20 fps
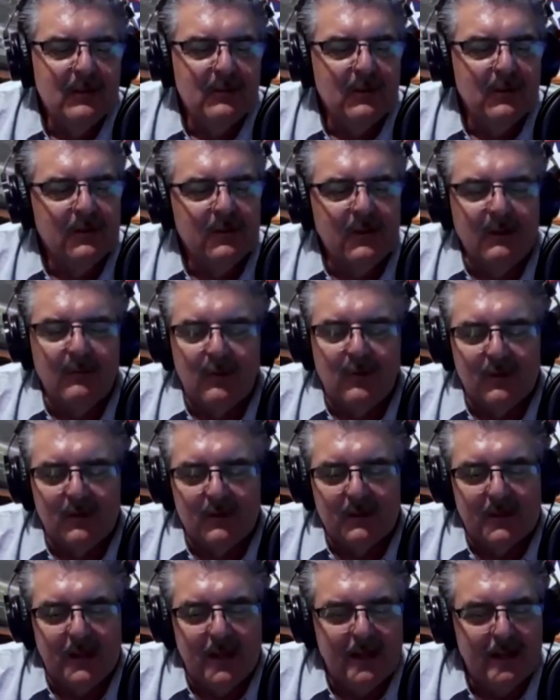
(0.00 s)

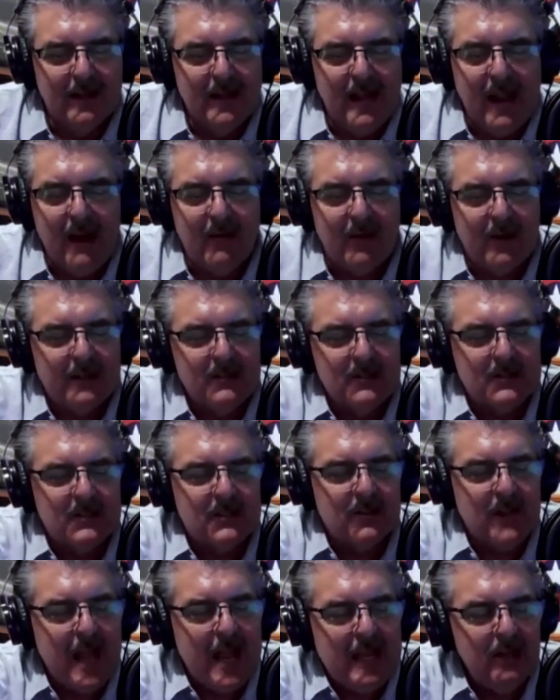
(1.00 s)
Well, Eric,
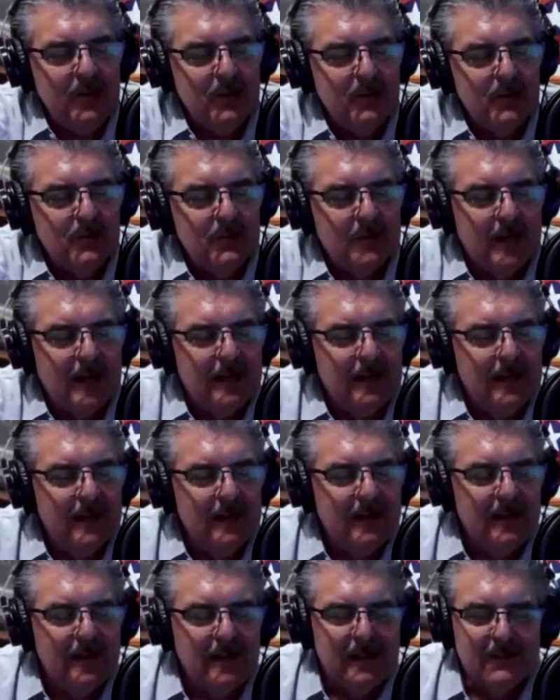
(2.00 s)
just thank you
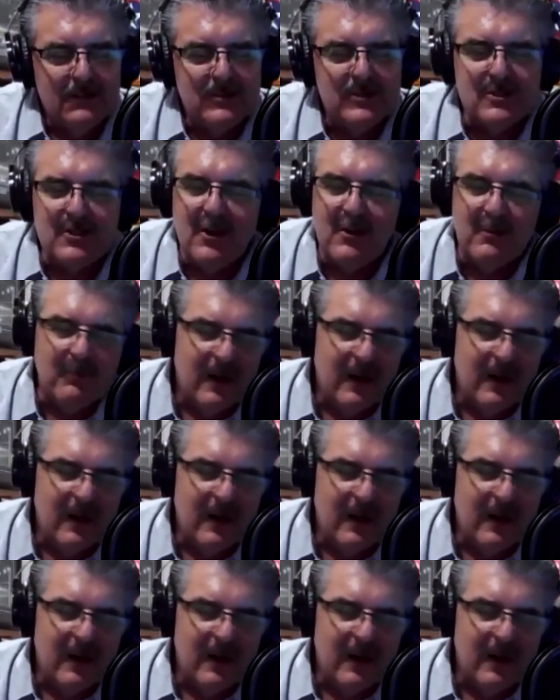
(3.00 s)
so